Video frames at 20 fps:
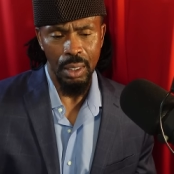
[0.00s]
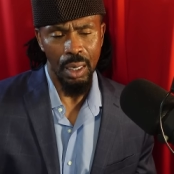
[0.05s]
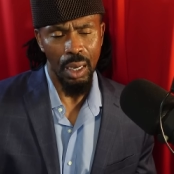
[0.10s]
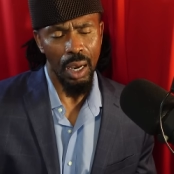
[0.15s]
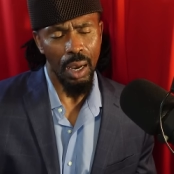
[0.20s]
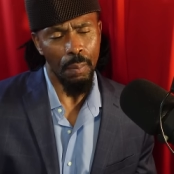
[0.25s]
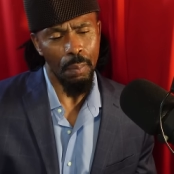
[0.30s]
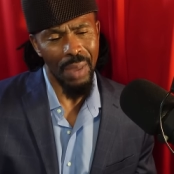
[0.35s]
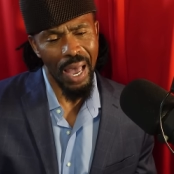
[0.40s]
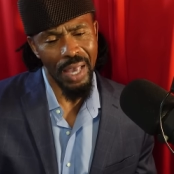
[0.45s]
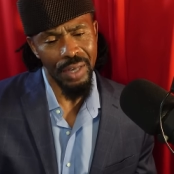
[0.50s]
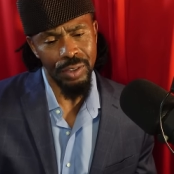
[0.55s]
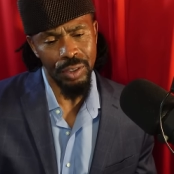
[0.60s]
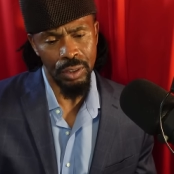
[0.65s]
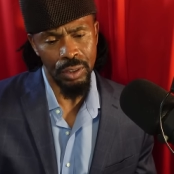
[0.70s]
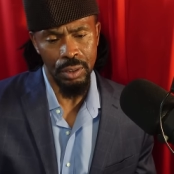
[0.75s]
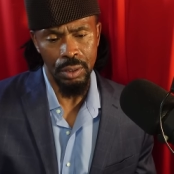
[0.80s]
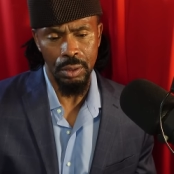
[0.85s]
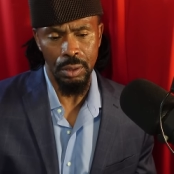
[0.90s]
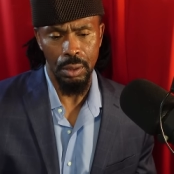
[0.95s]
Imagine
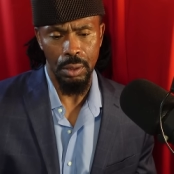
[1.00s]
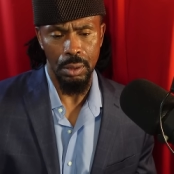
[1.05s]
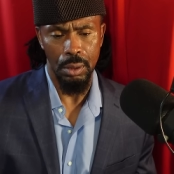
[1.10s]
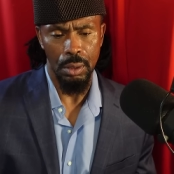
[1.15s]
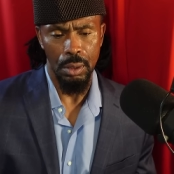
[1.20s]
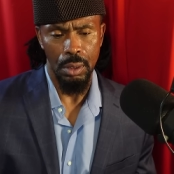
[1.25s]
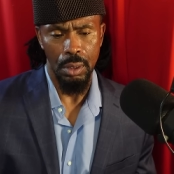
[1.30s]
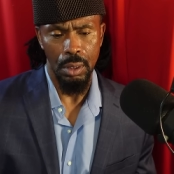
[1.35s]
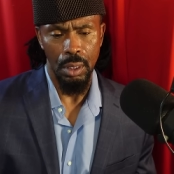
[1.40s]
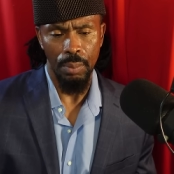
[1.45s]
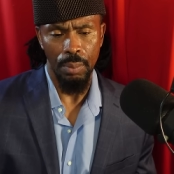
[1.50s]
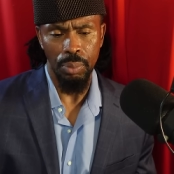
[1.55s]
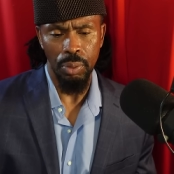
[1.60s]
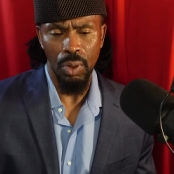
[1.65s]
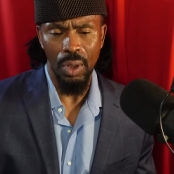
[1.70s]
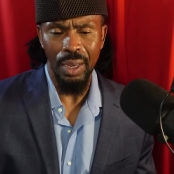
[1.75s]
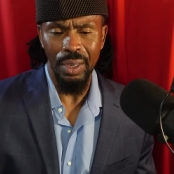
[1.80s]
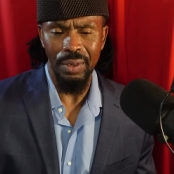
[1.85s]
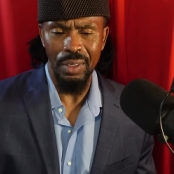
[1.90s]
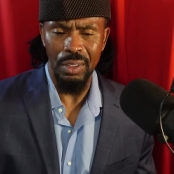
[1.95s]

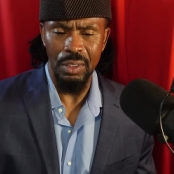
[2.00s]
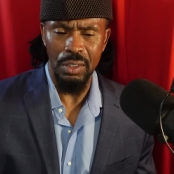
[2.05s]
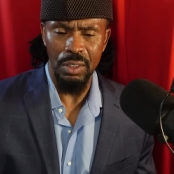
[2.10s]
applying these